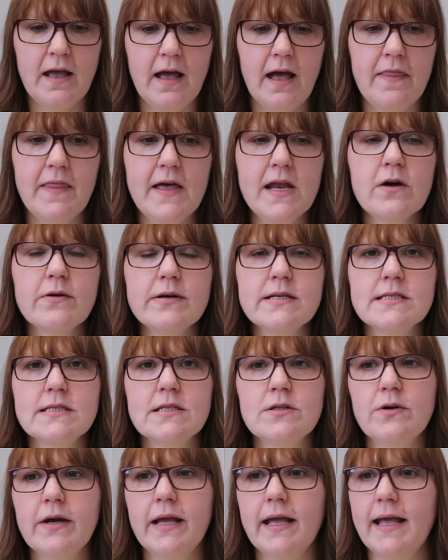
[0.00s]
And then I was
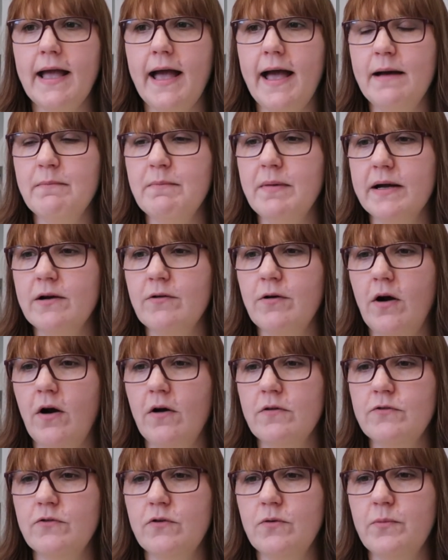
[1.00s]
looking at my
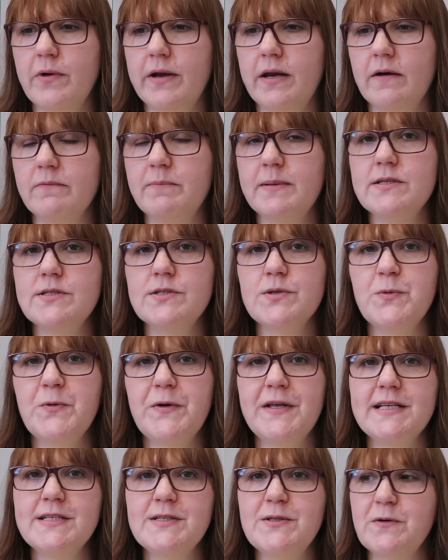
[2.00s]
craft room when I've been
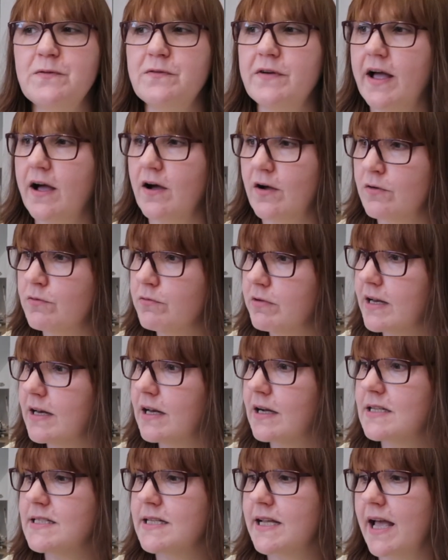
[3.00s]
sorting stuff out and
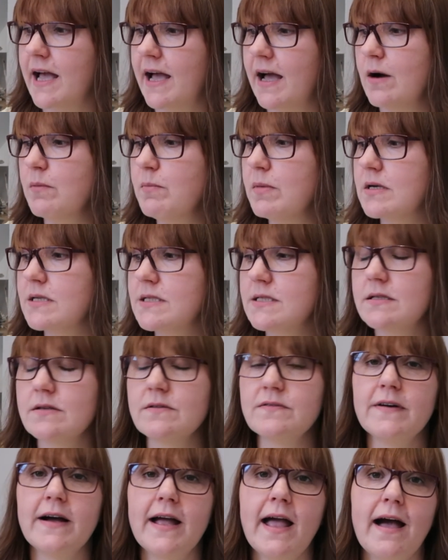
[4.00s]
realising how much
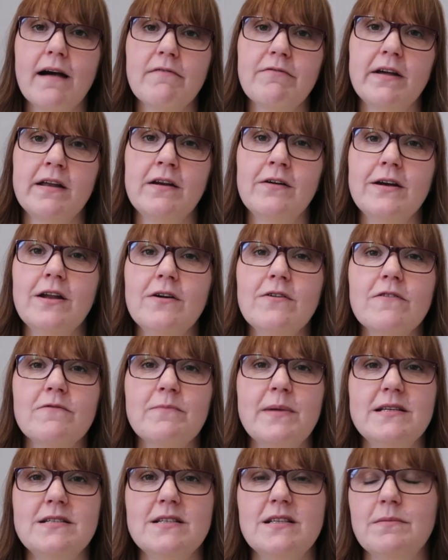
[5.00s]
stuff I have. And I know I've
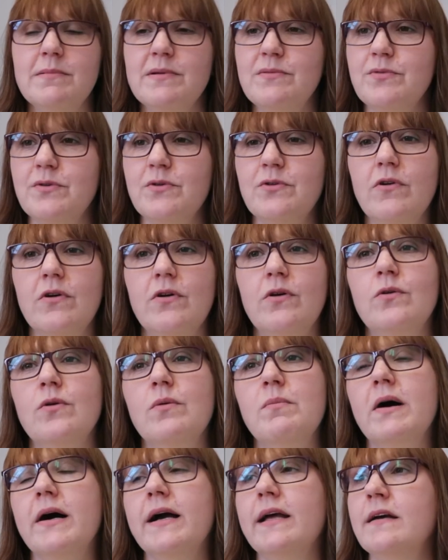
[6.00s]
mentioned it before on all
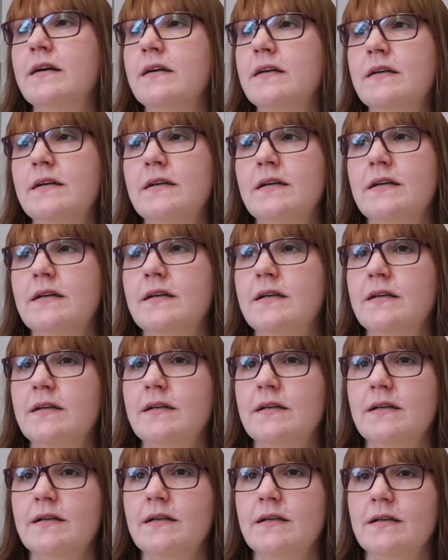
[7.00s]
my
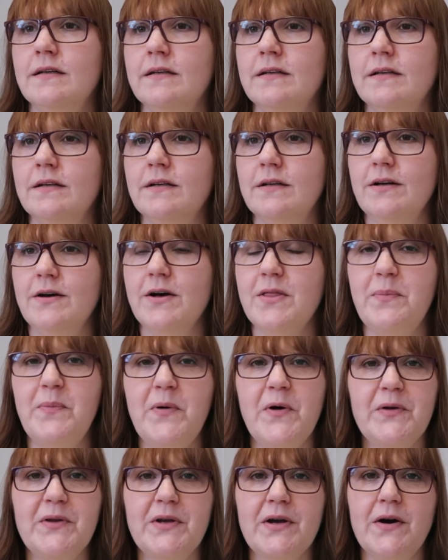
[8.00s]
other
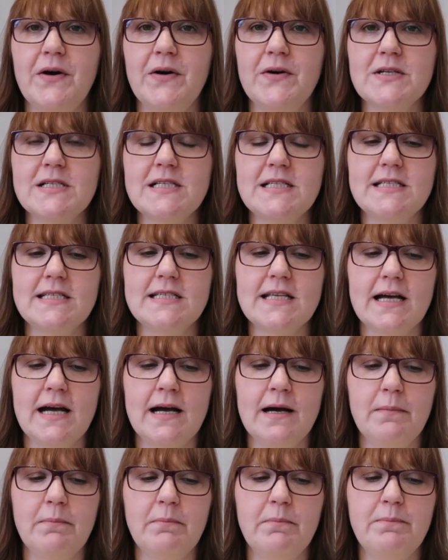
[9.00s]
podcasts,
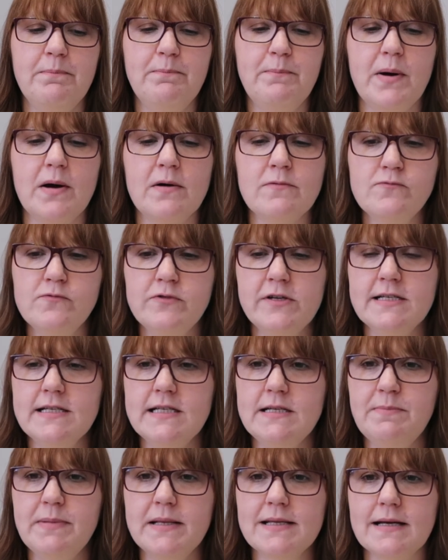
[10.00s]
but I
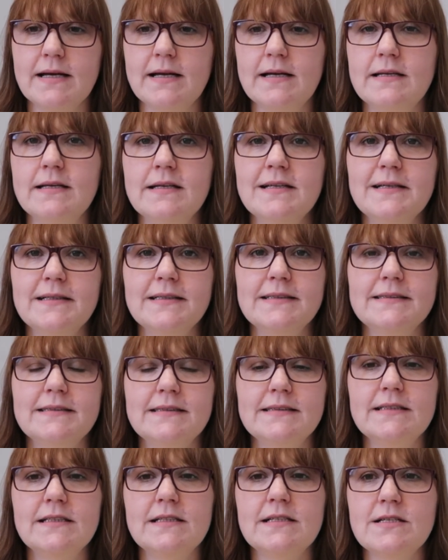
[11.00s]
really plan
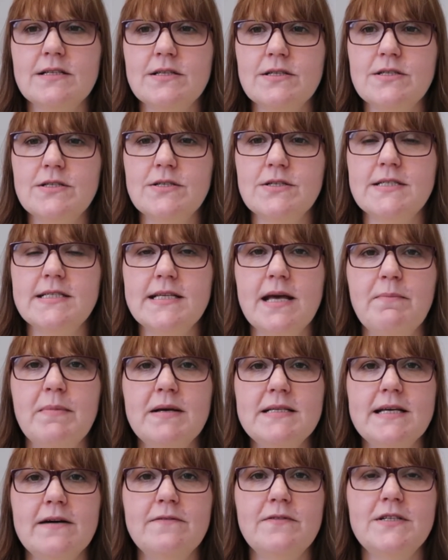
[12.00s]
to set
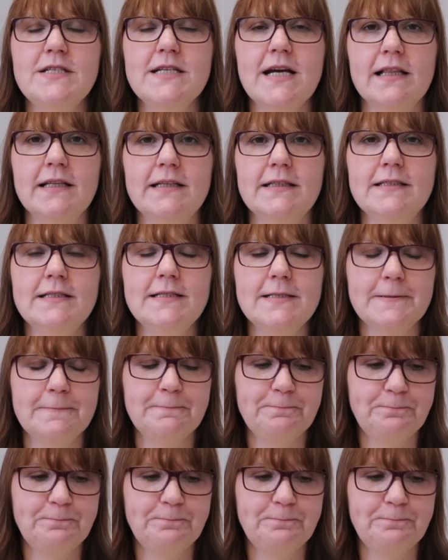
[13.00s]
myself a challenge.